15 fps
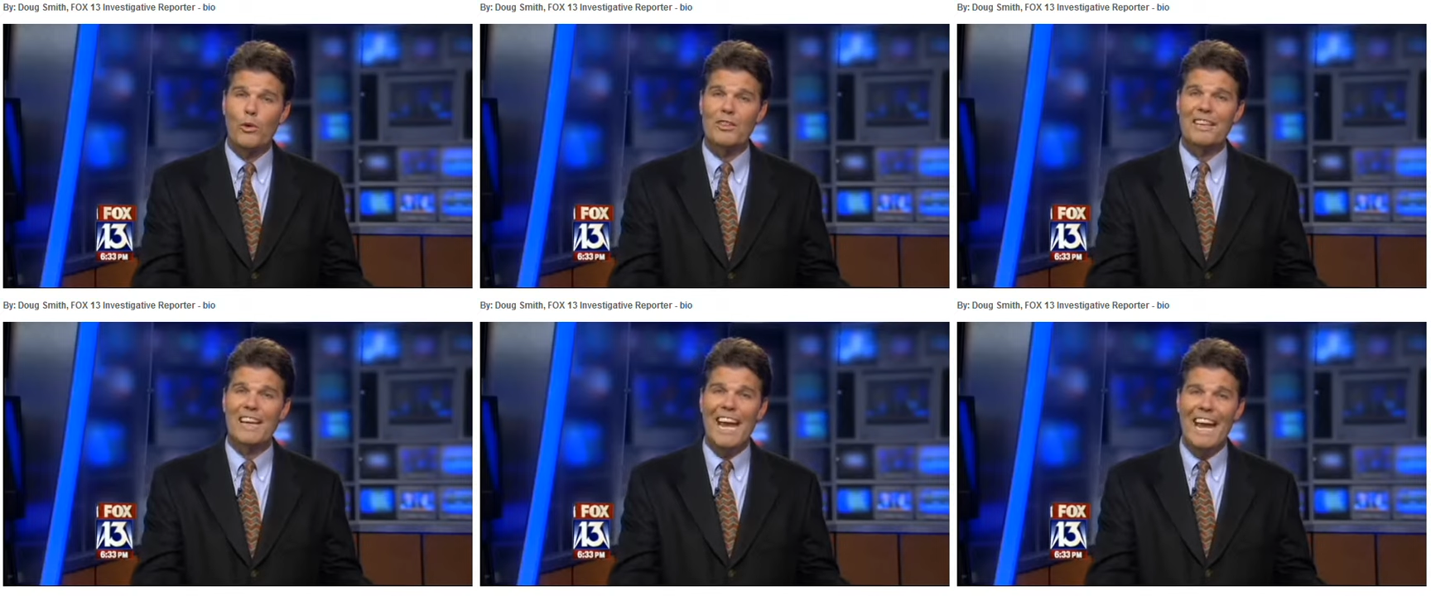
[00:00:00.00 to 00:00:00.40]

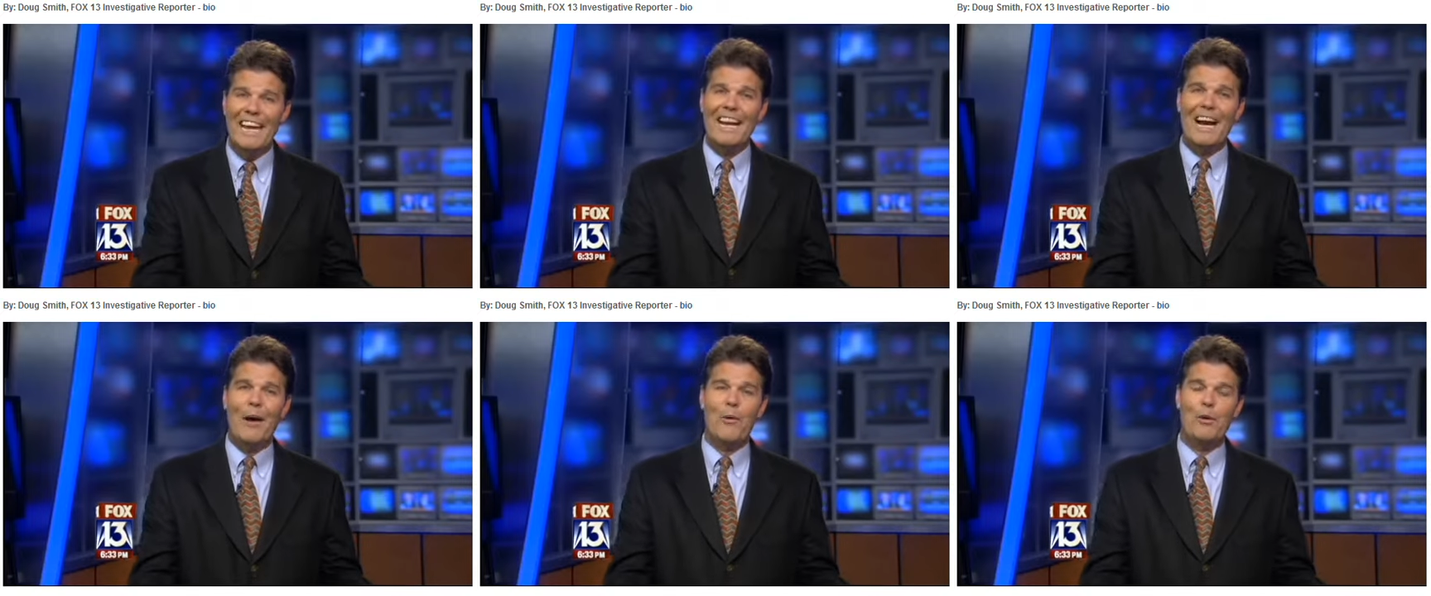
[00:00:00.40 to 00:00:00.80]
is an eight
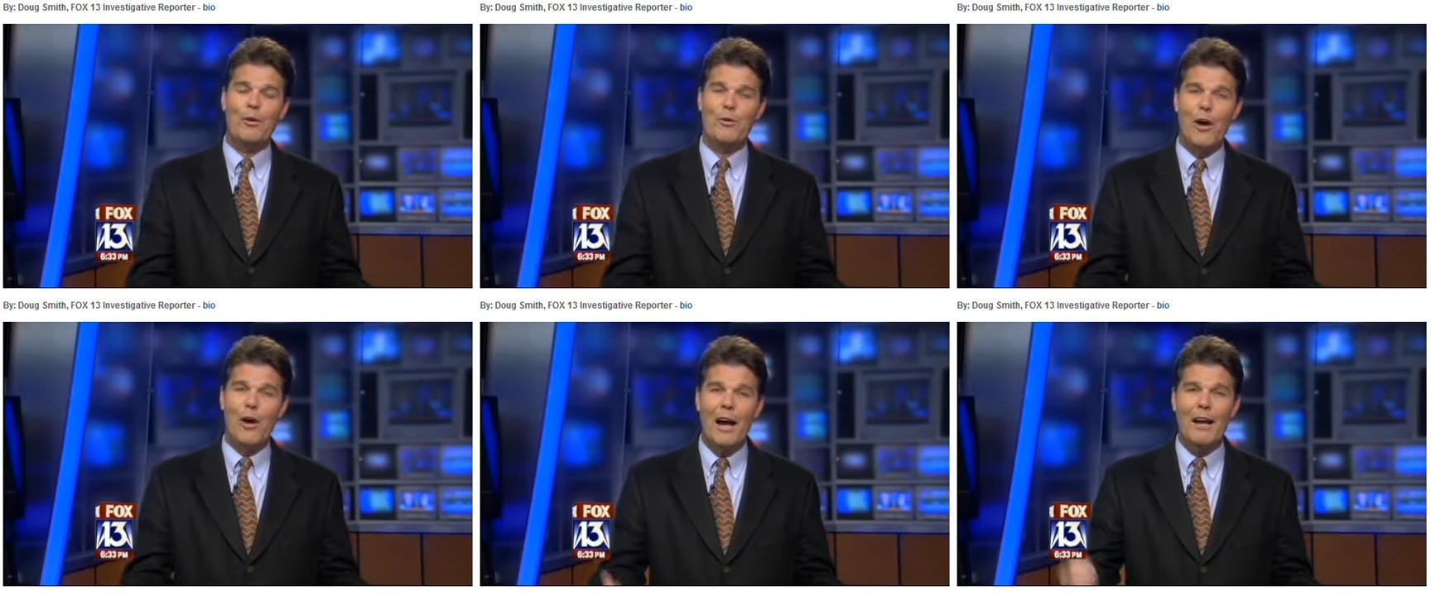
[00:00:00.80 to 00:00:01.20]
hour
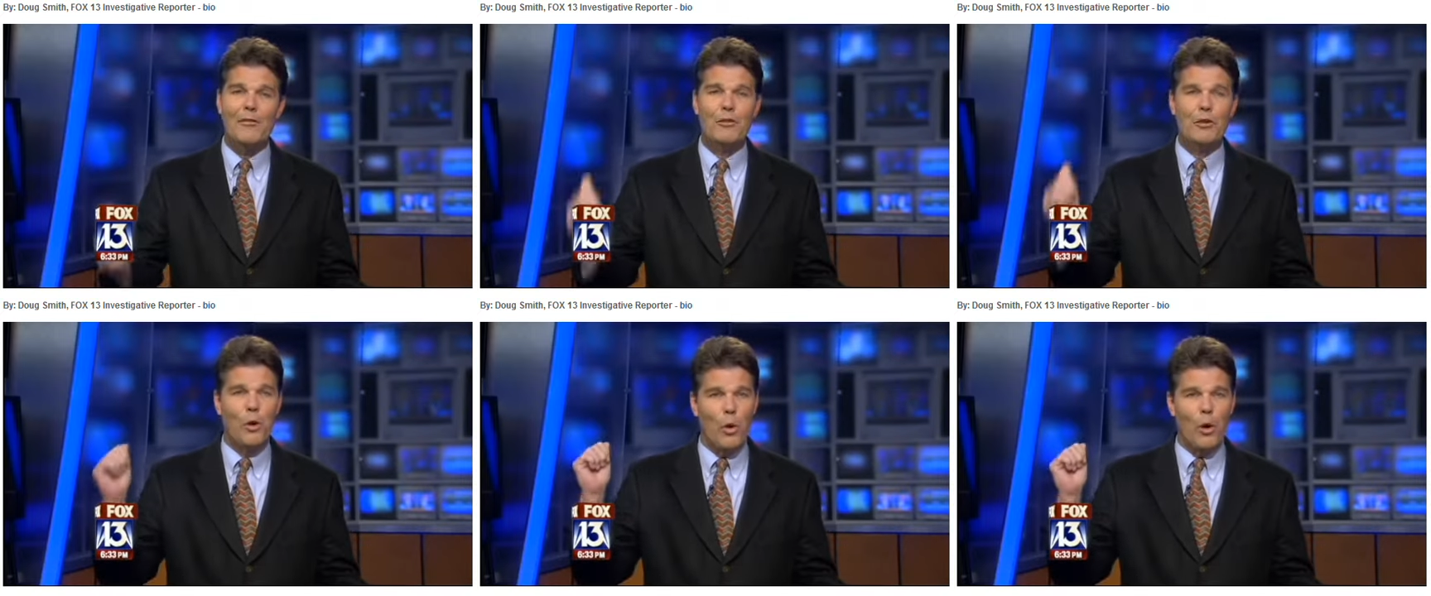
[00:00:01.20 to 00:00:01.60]
drive
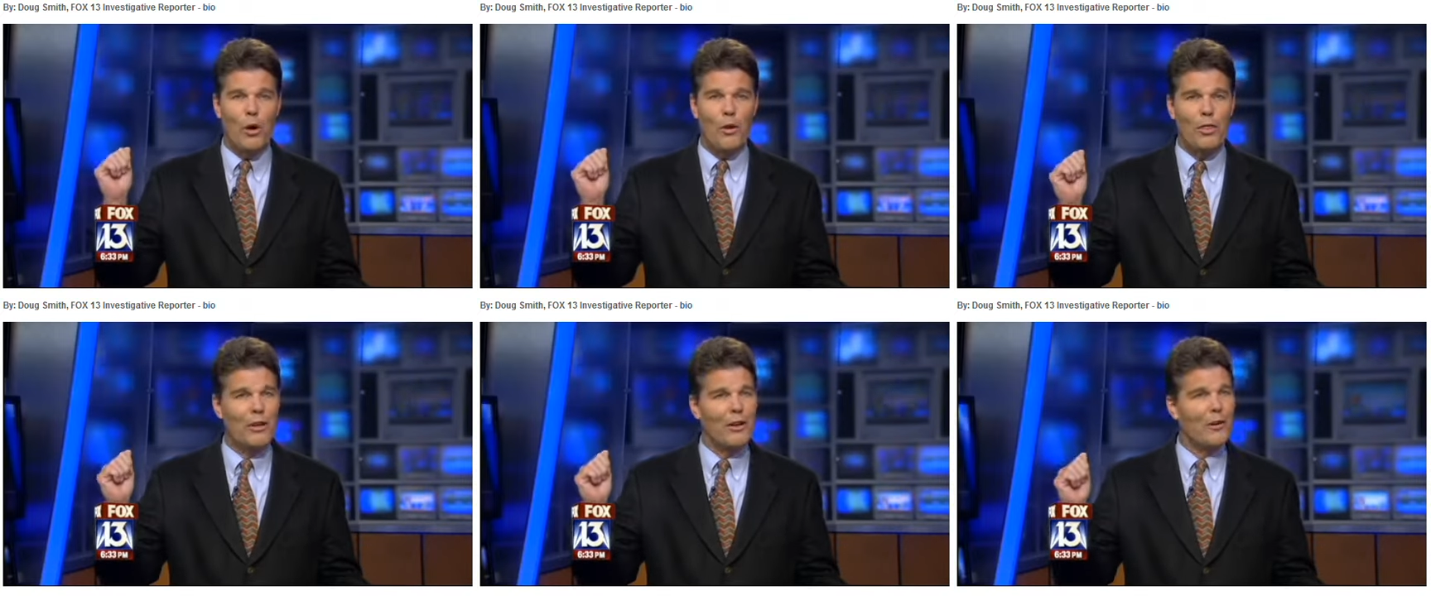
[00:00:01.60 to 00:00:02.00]

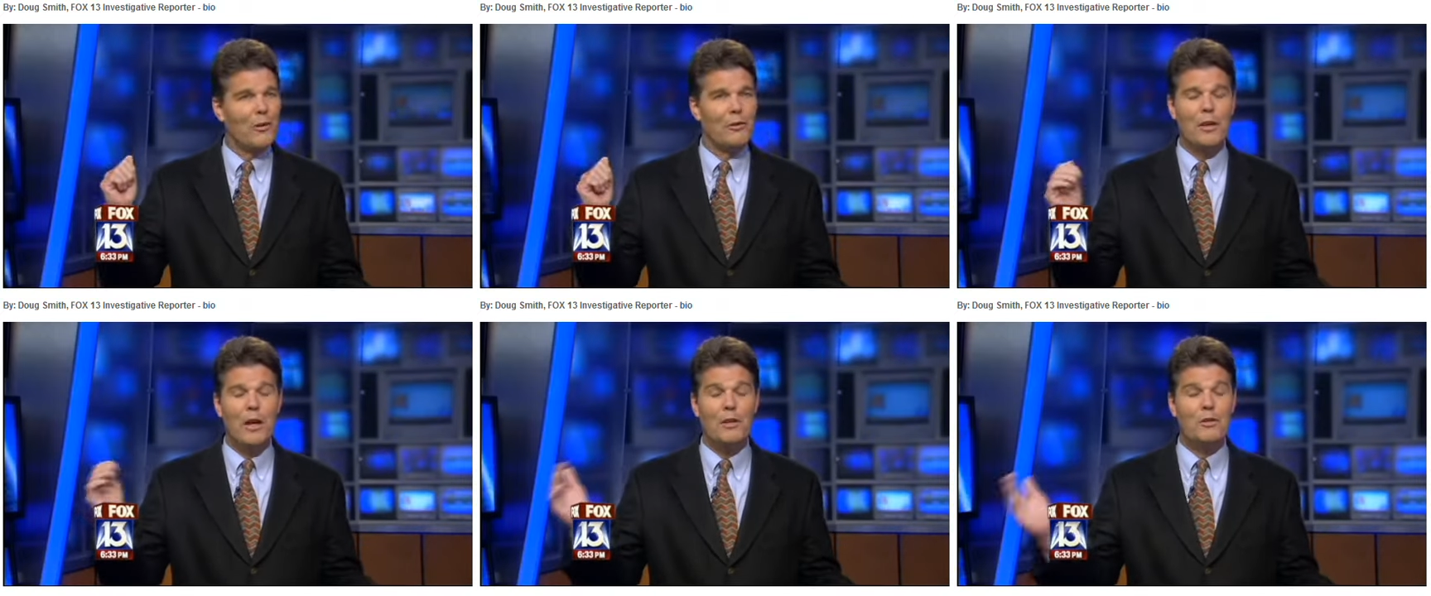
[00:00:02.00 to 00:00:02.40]
north. There are
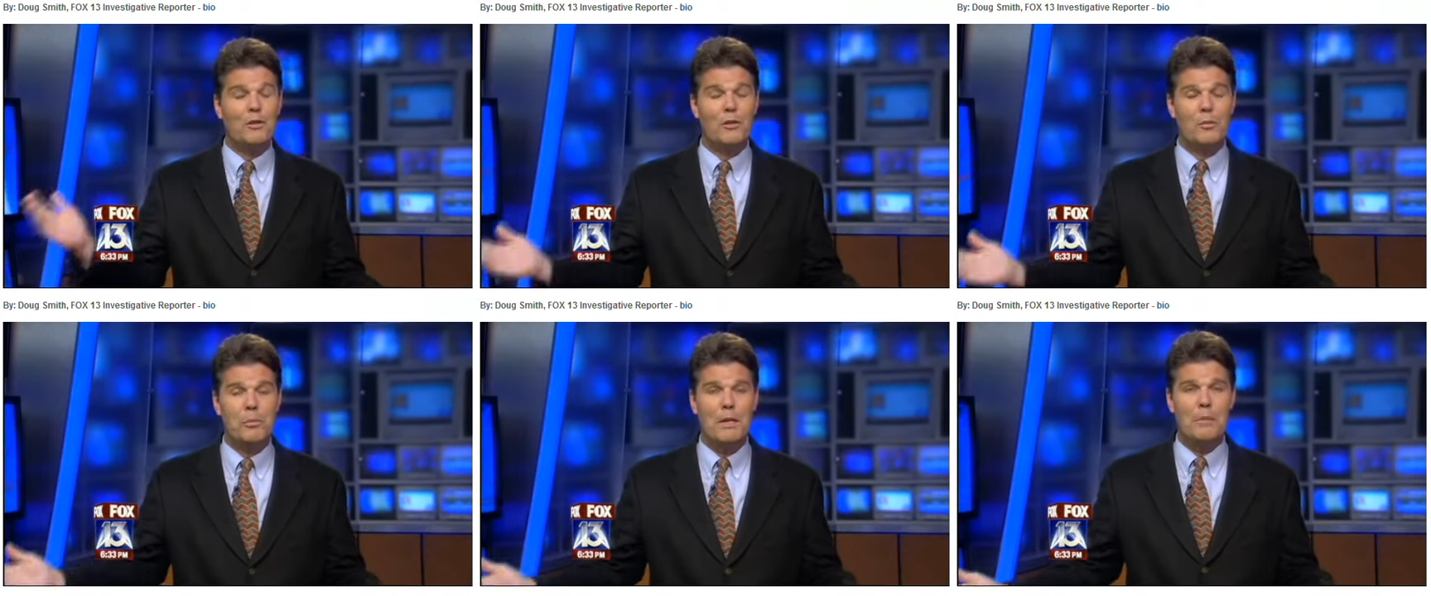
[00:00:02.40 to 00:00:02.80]
dozens
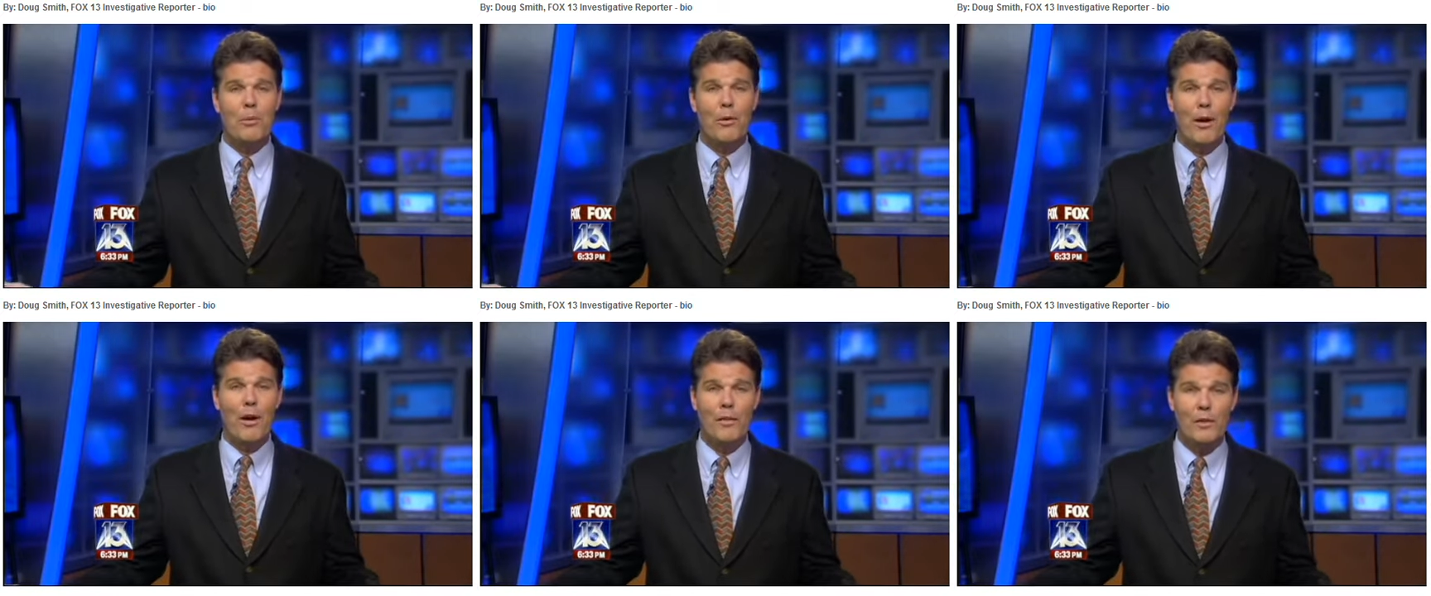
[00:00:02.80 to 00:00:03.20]
of people
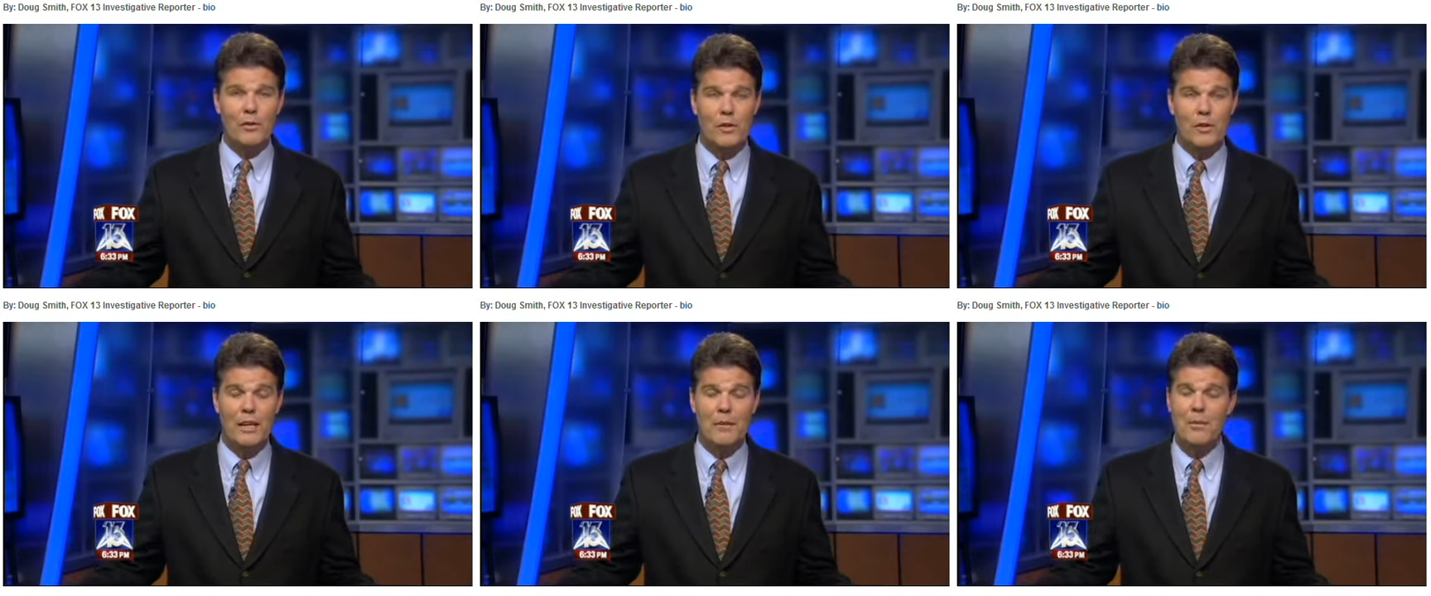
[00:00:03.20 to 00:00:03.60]
on this
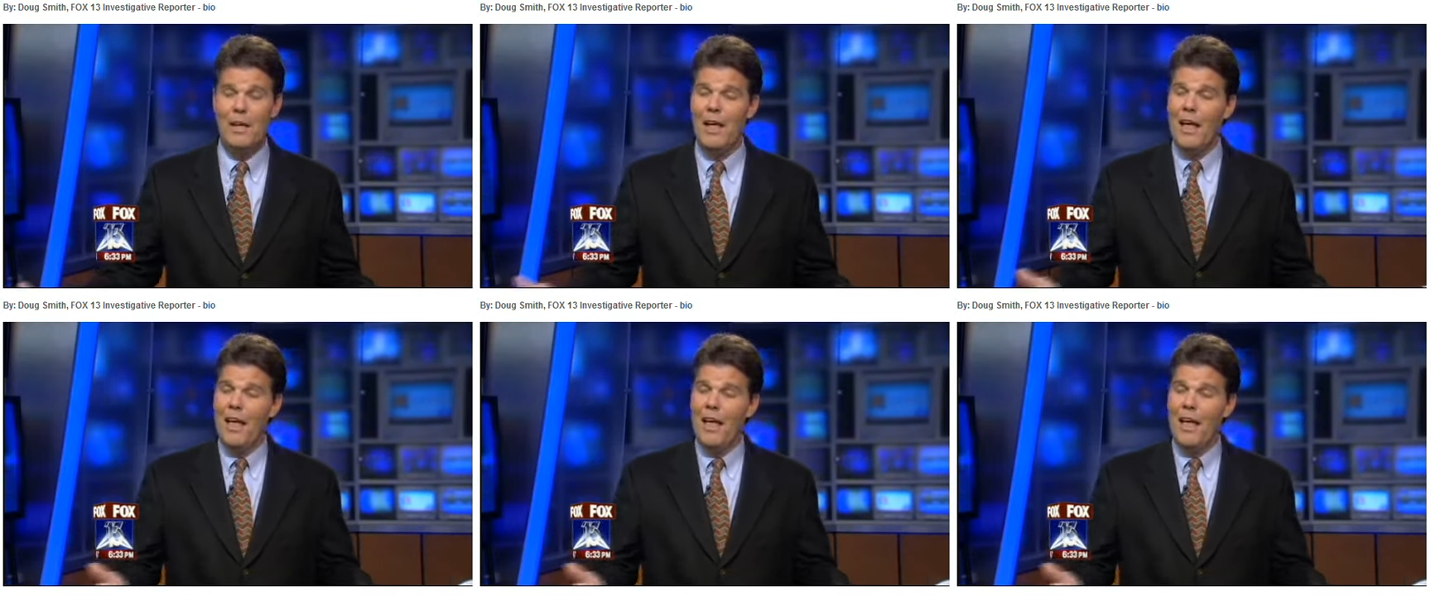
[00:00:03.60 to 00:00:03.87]
team.